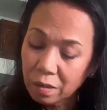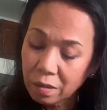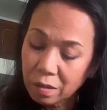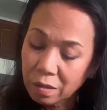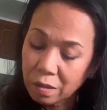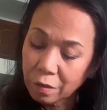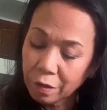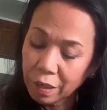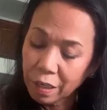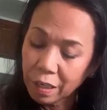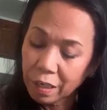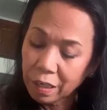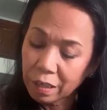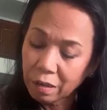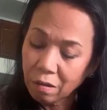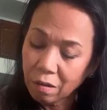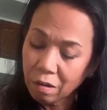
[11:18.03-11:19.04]
So
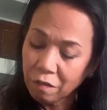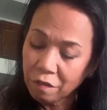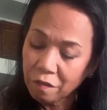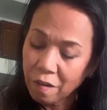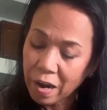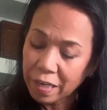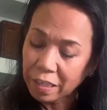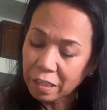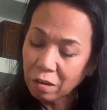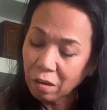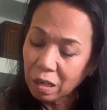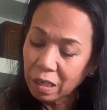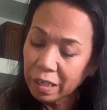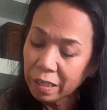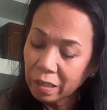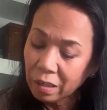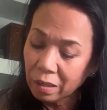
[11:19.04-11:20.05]
here are fine
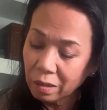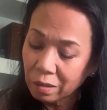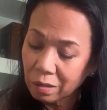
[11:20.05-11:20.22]
garlic.